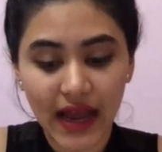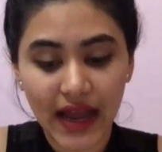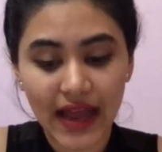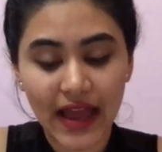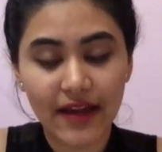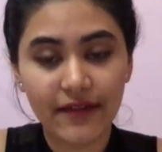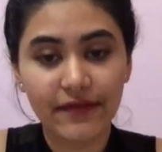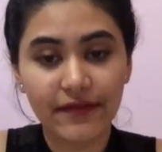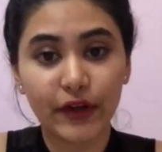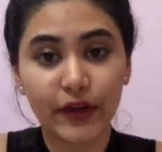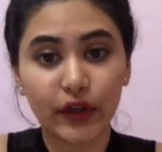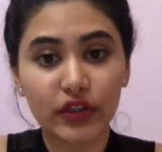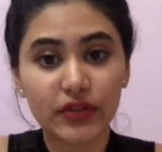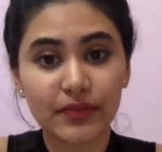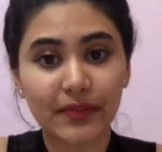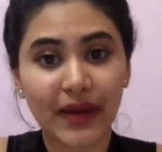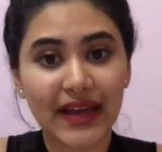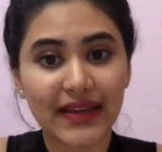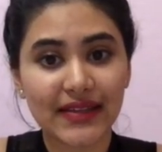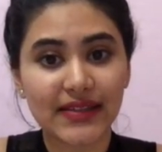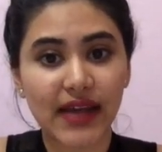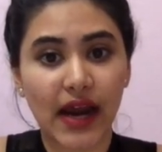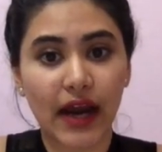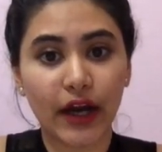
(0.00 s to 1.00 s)
have filled my
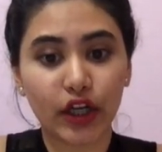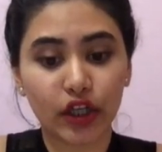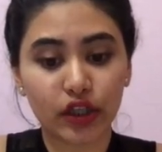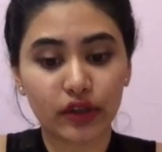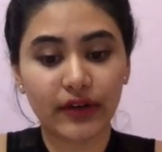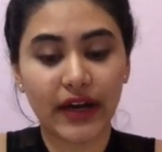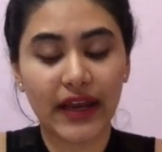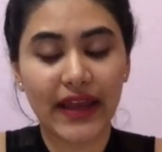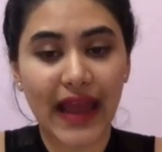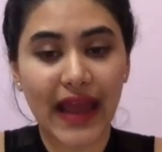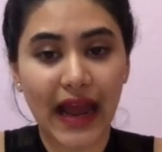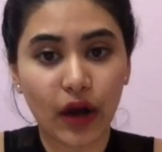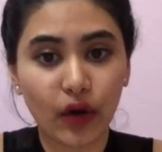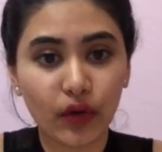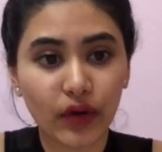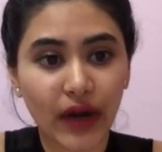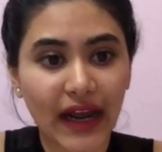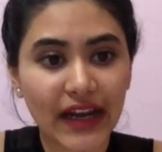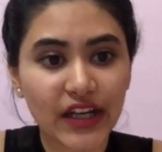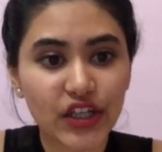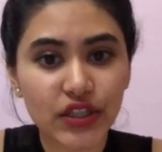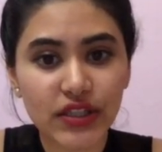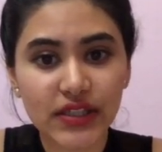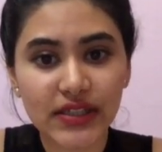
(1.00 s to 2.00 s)
entire array out, I
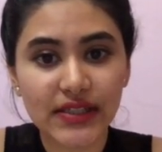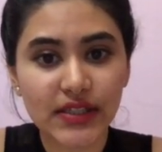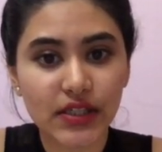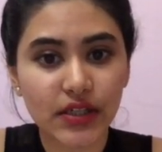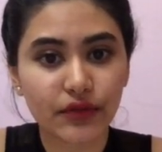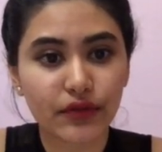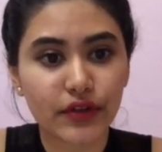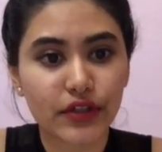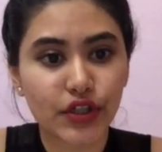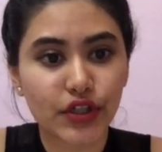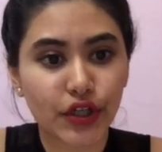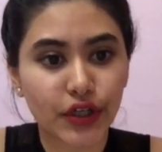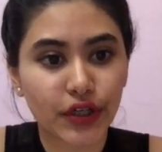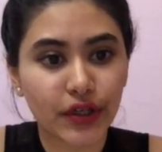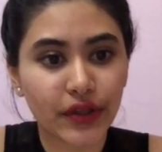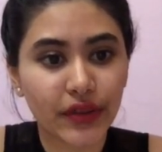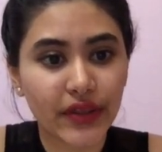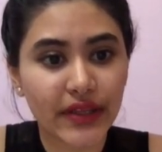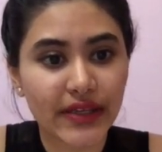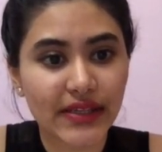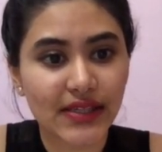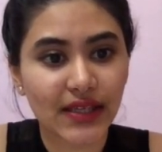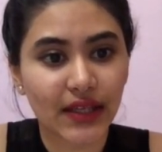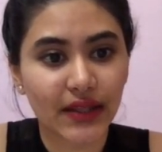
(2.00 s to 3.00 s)
just need to return
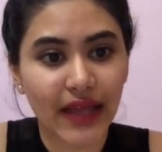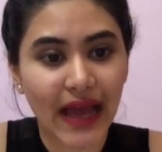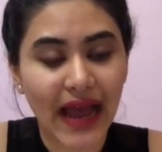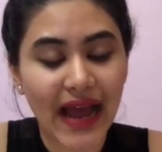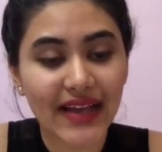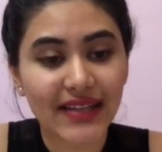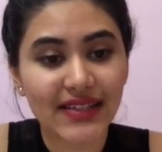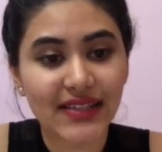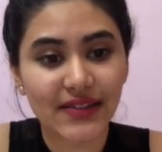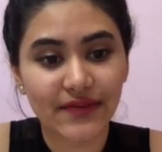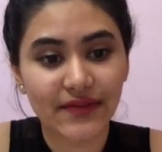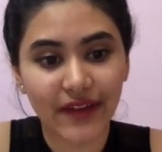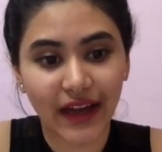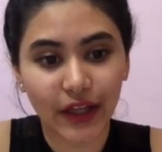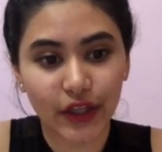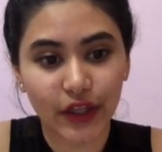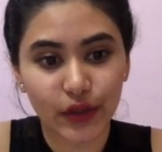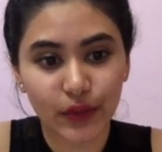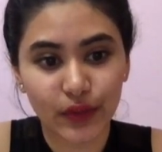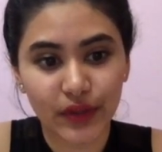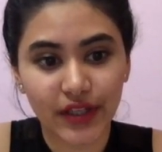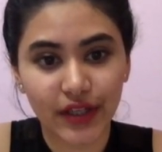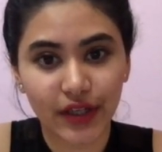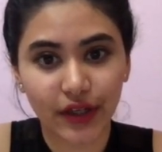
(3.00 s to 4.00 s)
this last value
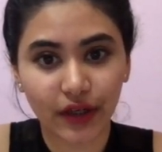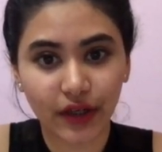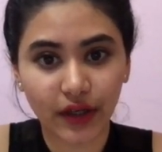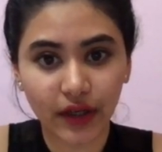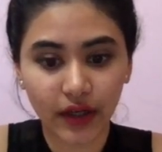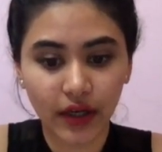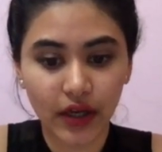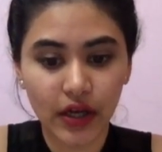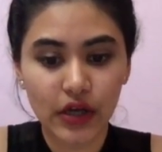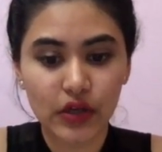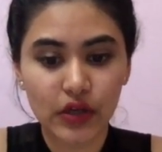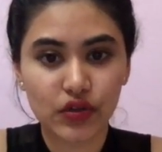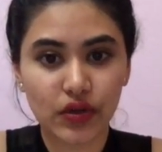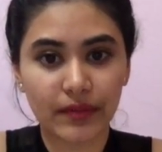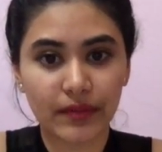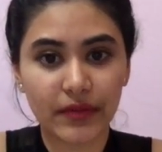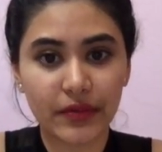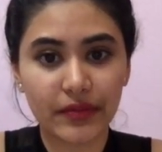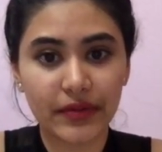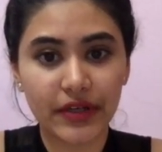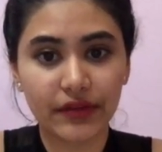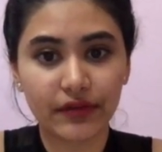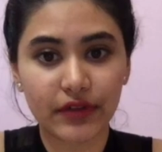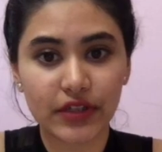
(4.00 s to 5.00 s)
here. So I'm going
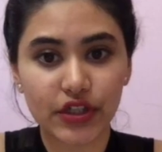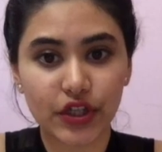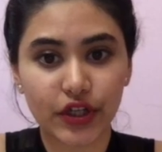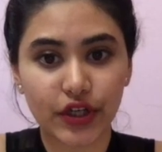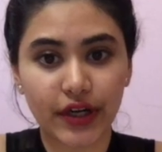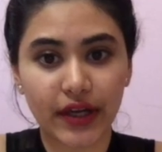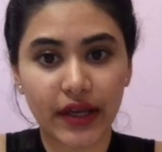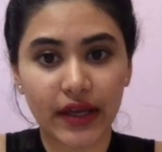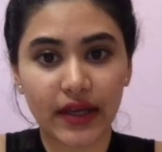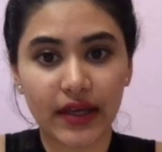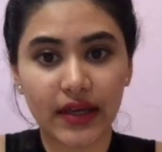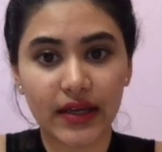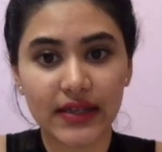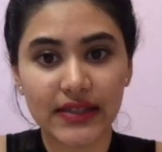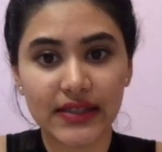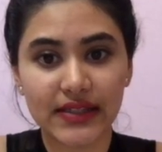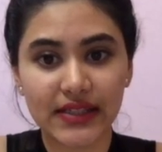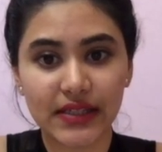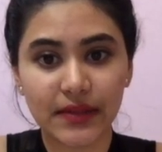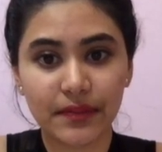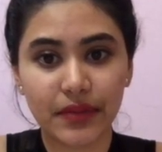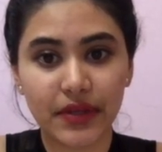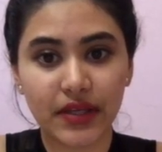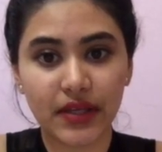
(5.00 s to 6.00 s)
to be returning
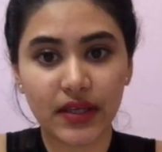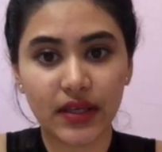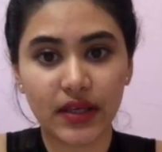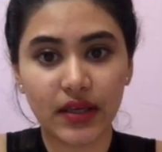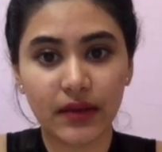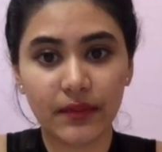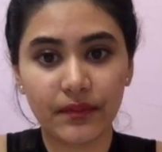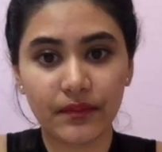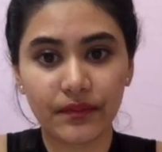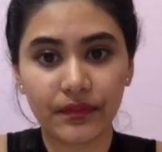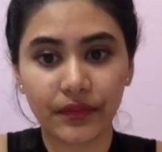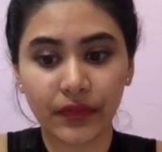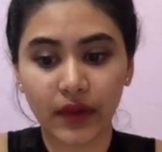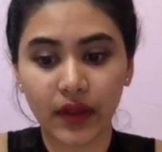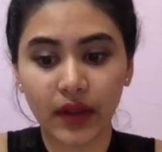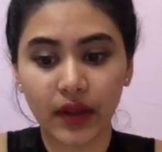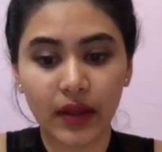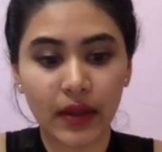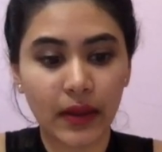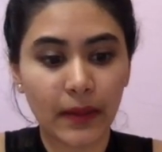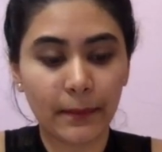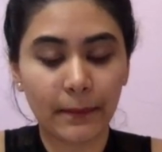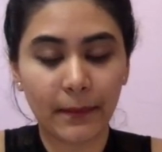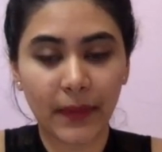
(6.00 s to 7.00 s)
dp
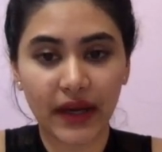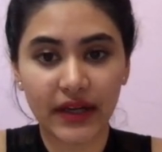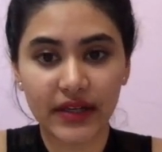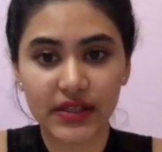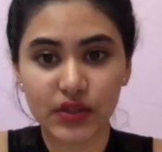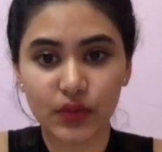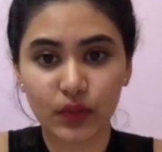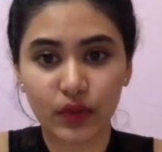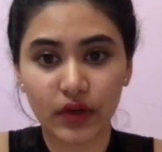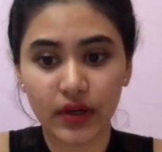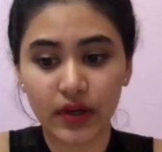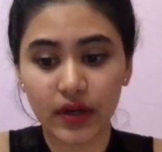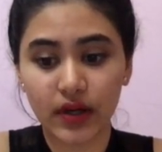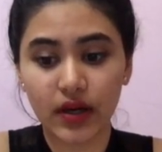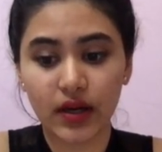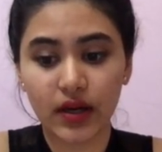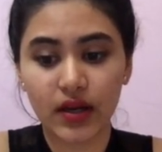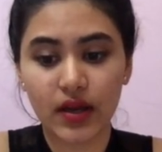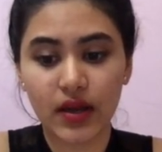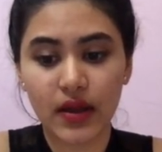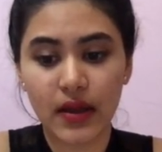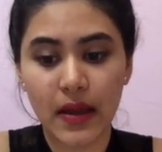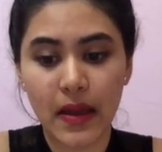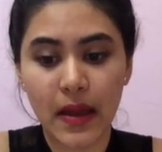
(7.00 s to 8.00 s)
minus 1,
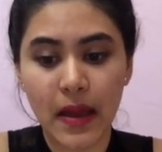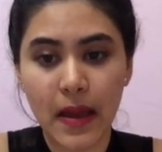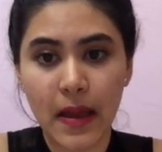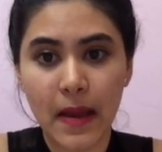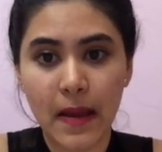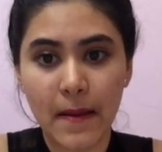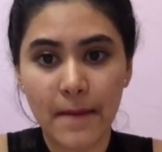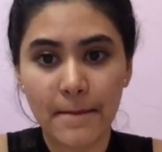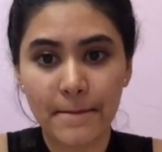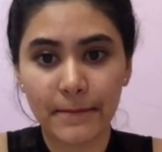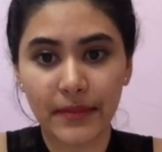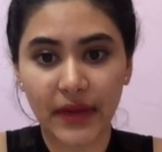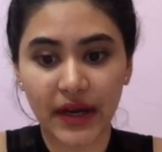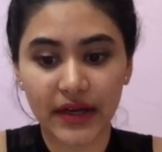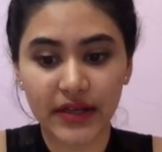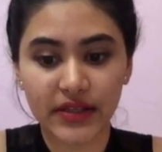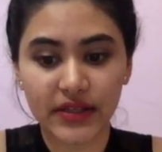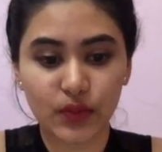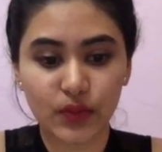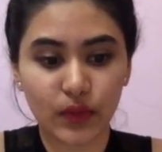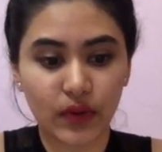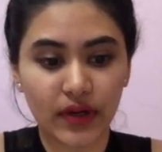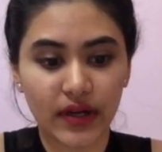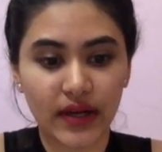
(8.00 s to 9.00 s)
minus
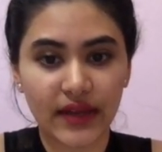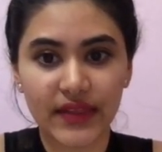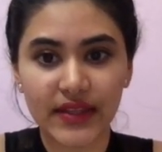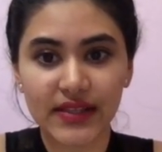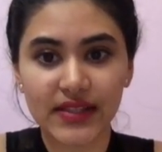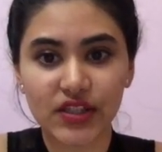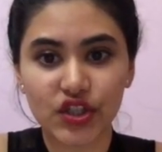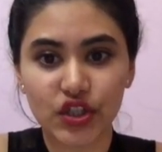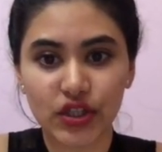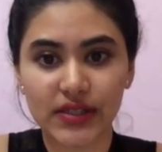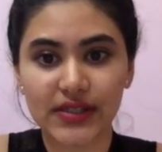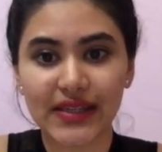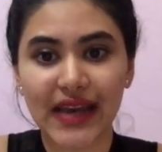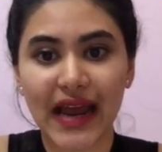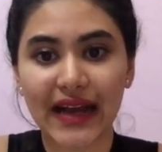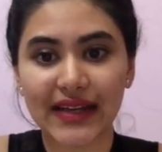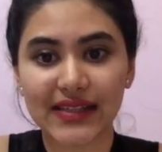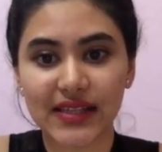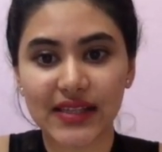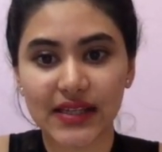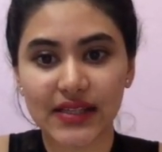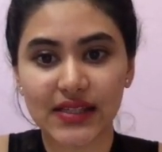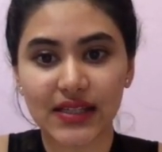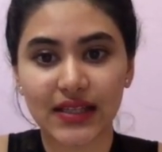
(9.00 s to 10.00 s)
1. And this is just
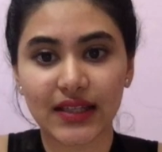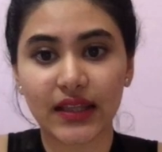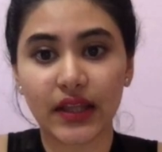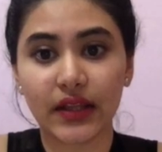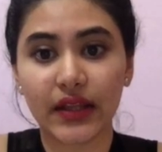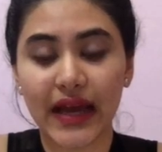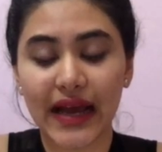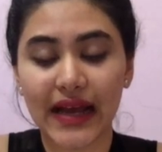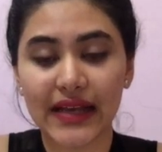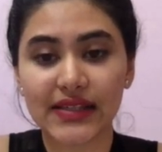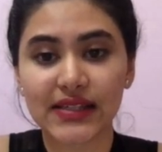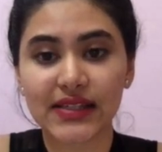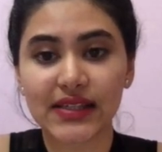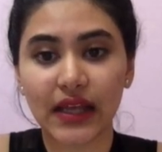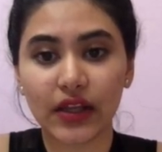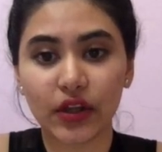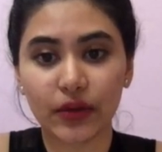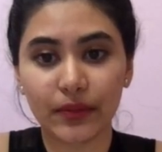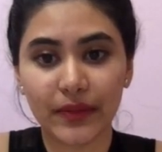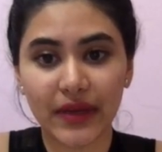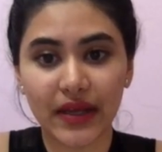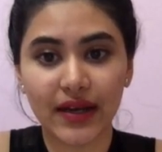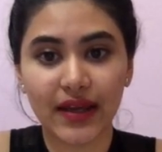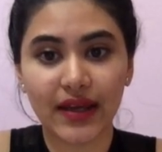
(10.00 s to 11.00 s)
accessing the last
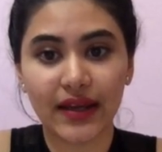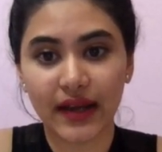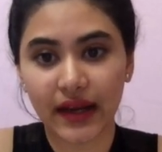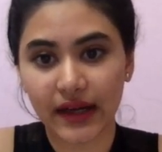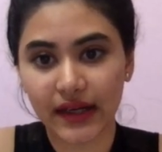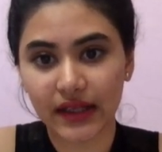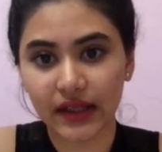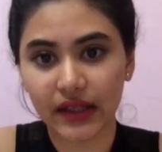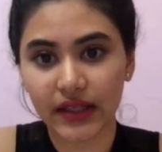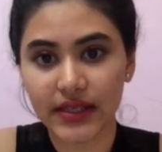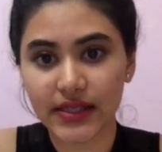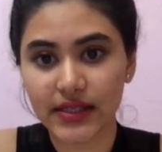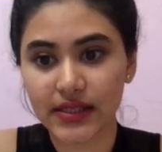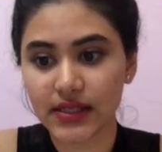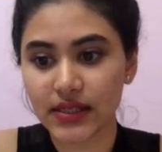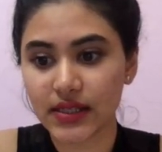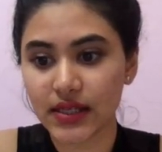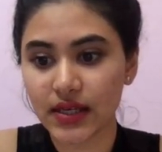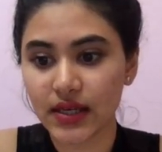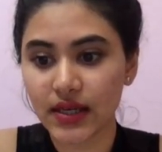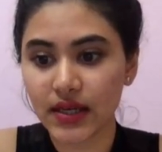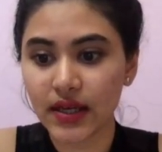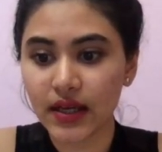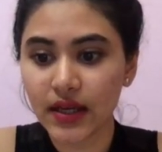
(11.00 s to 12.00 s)
element in any list.
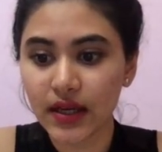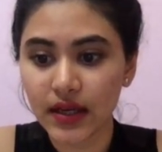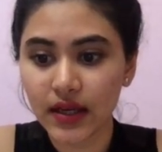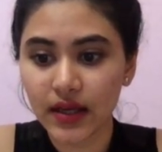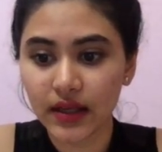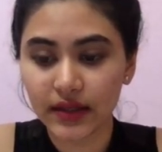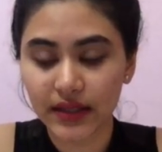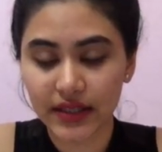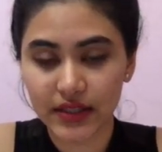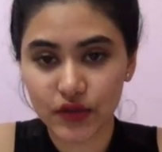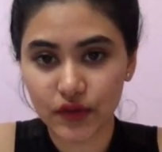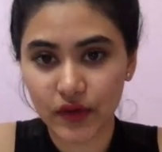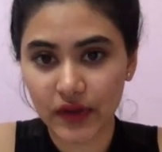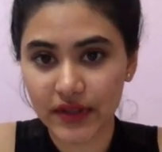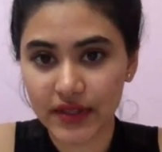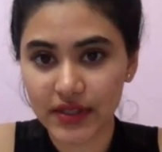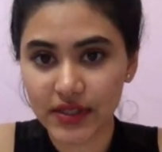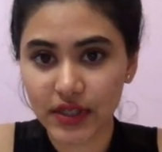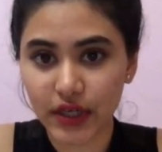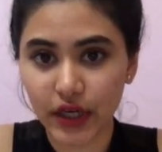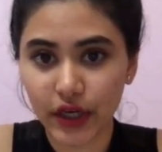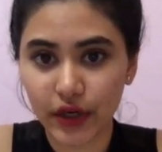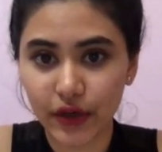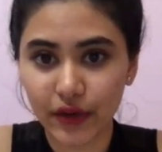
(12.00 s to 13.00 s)
Let's run this
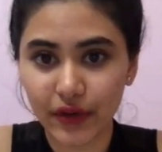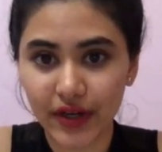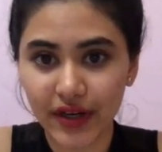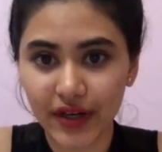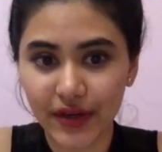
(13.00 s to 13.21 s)
code.